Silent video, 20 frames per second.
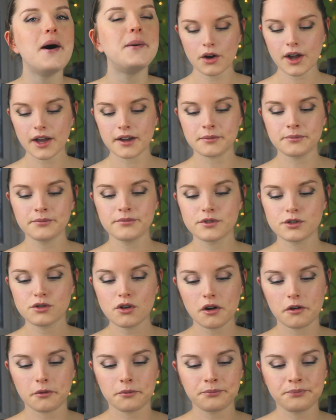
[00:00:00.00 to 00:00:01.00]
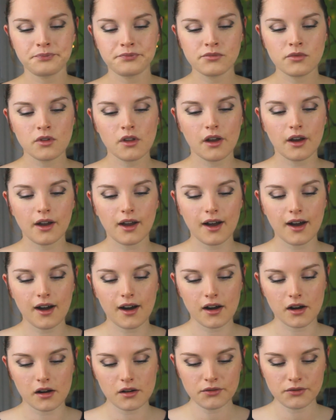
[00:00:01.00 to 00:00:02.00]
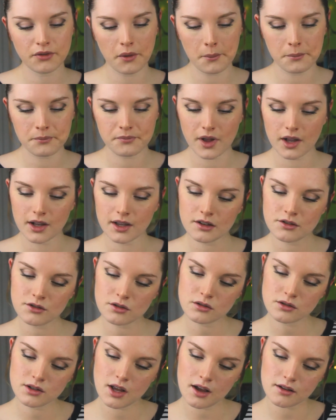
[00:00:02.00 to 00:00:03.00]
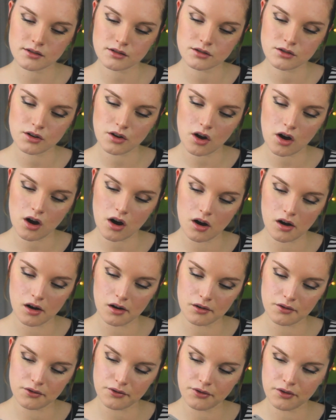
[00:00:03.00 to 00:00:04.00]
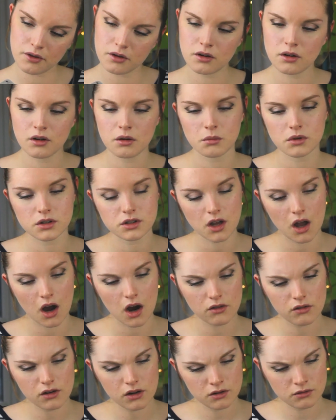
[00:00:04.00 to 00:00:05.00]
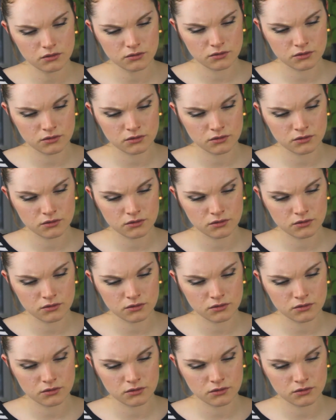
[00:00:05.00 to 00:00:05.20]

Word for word: Okay, so I have a little tester of mascara.